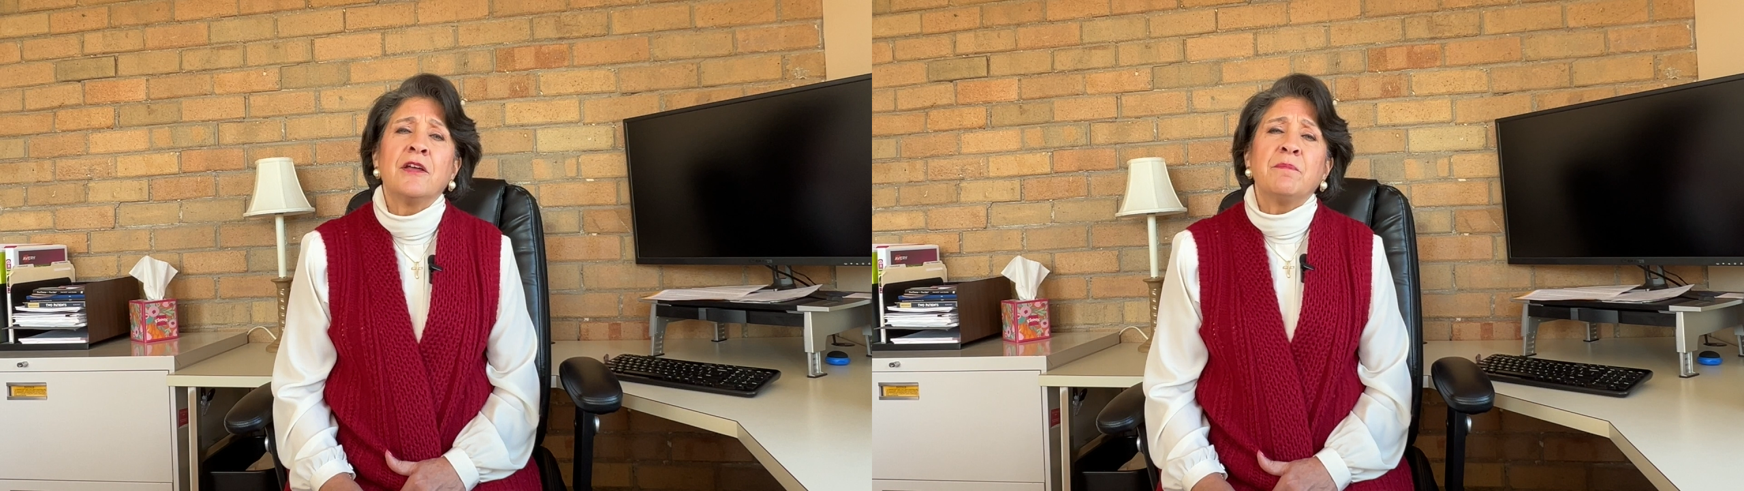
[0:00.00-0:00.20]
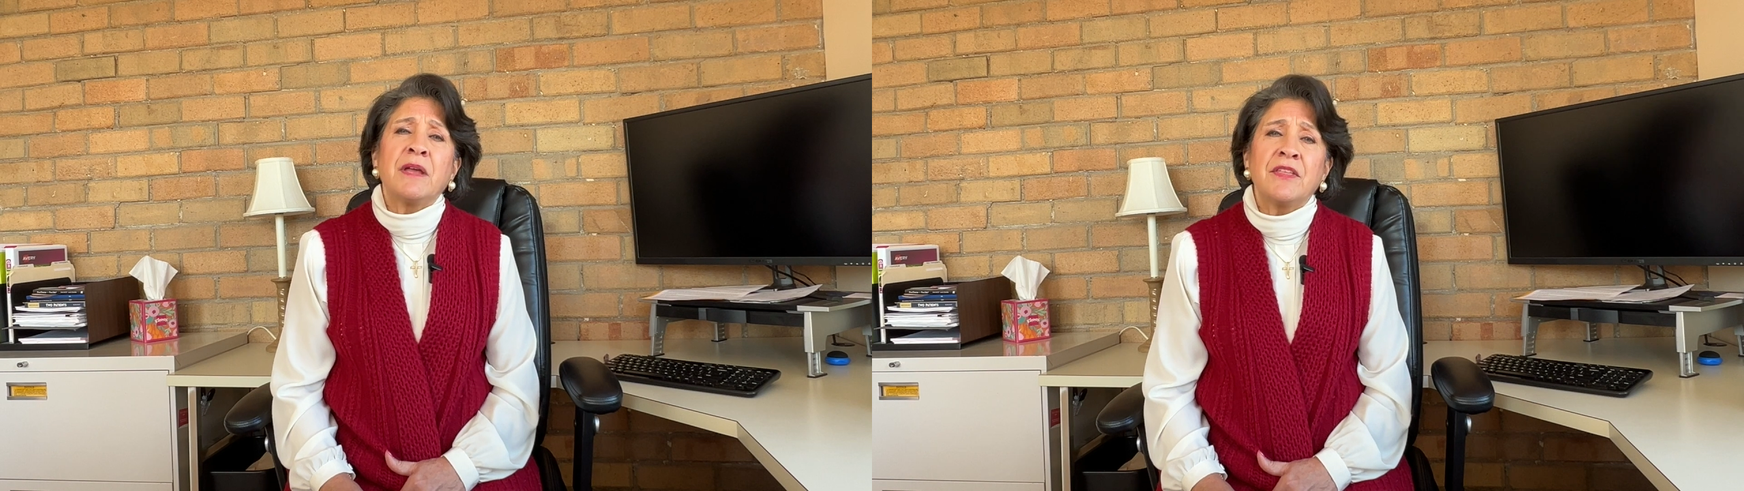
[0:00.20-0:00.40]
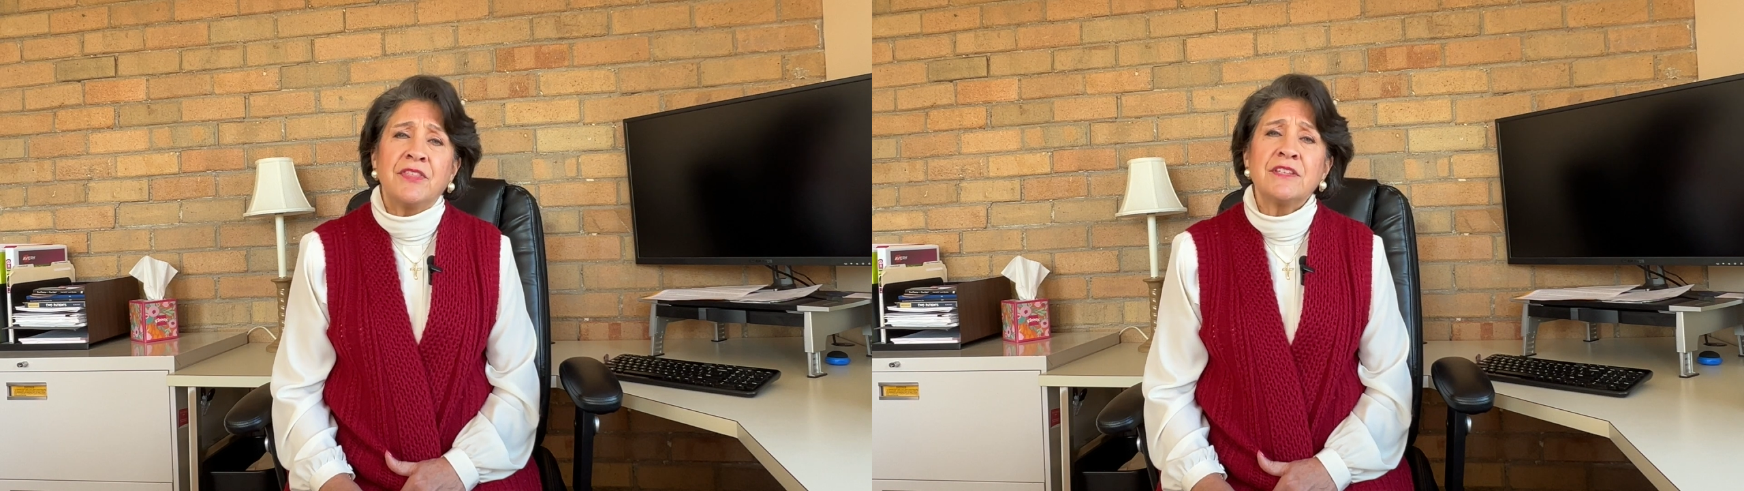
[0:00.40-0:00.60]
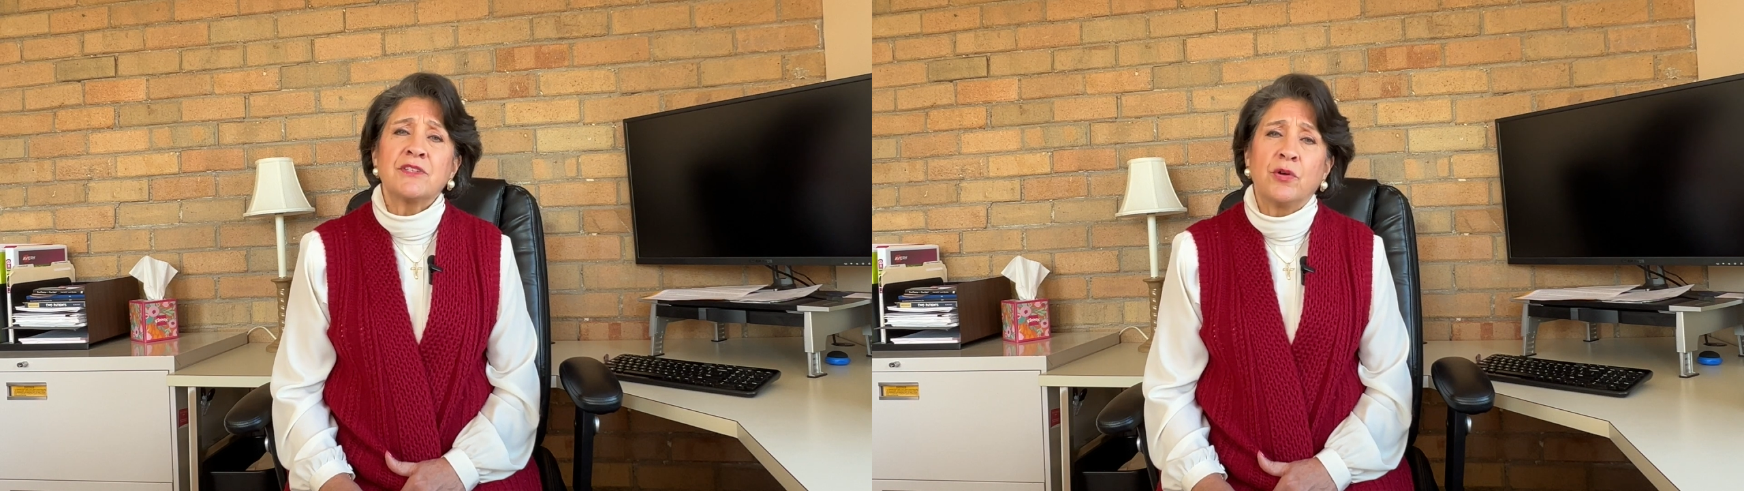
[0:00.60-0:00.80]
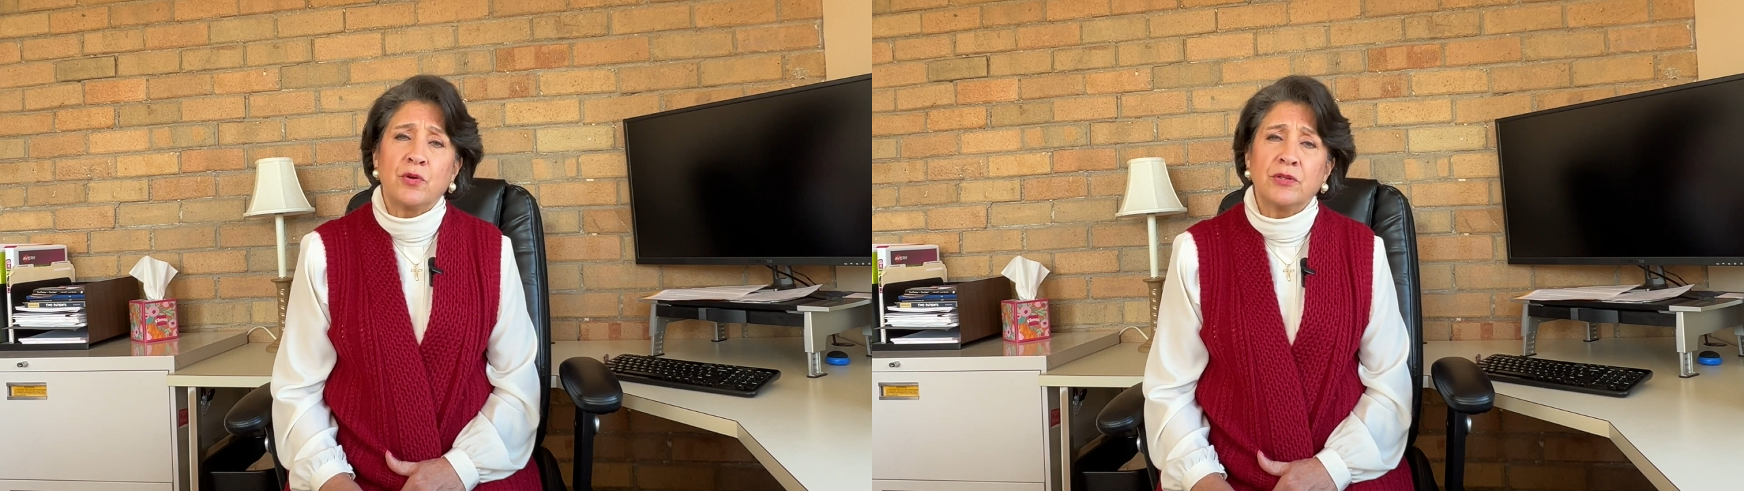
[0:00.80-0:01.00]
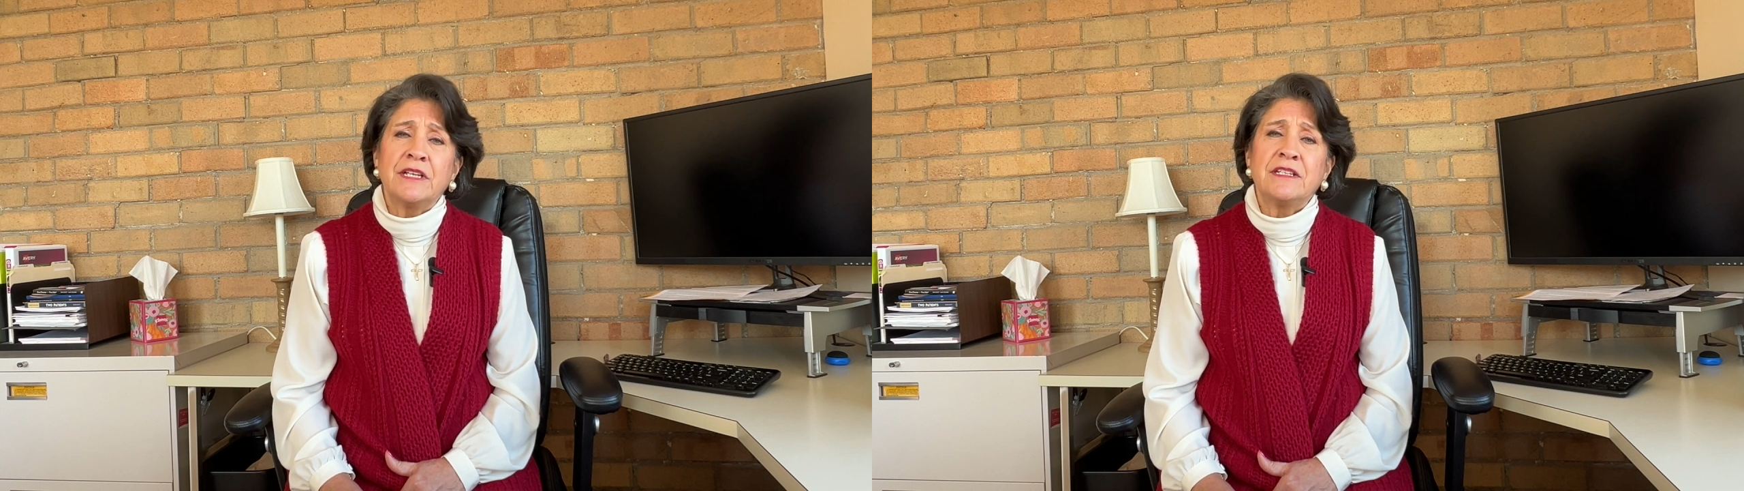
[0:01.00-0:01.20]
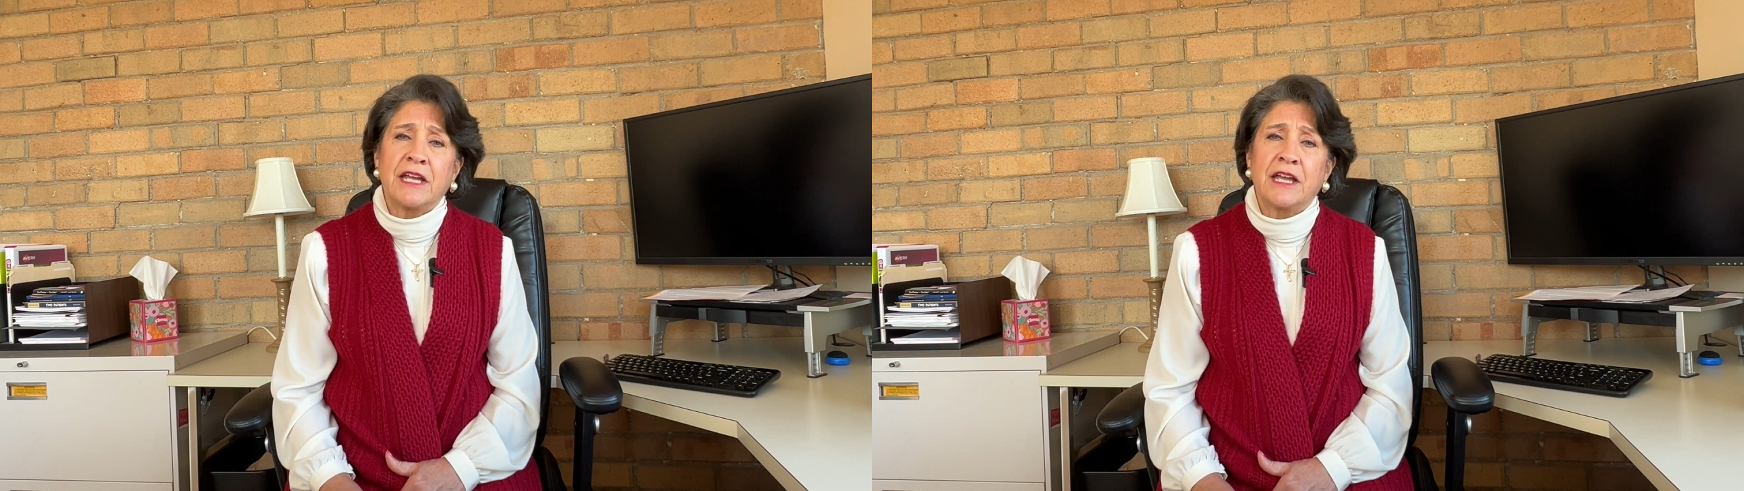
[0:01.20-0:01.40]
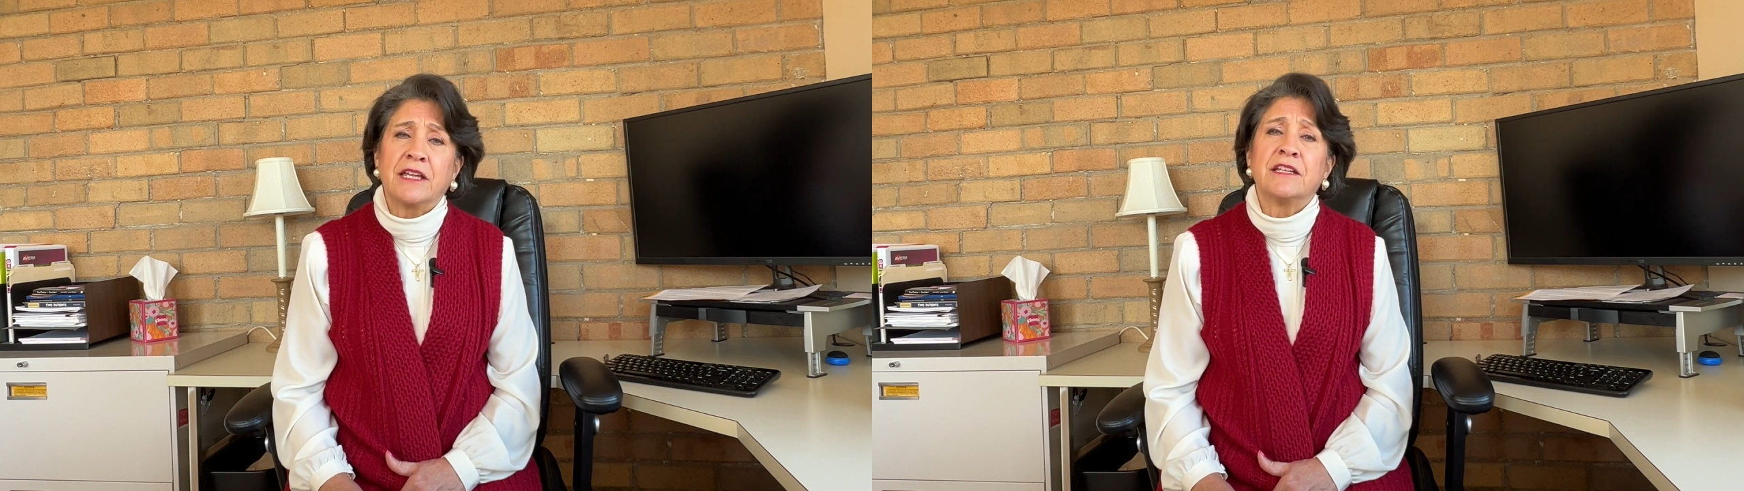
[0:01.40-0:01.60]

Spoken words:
May this holy day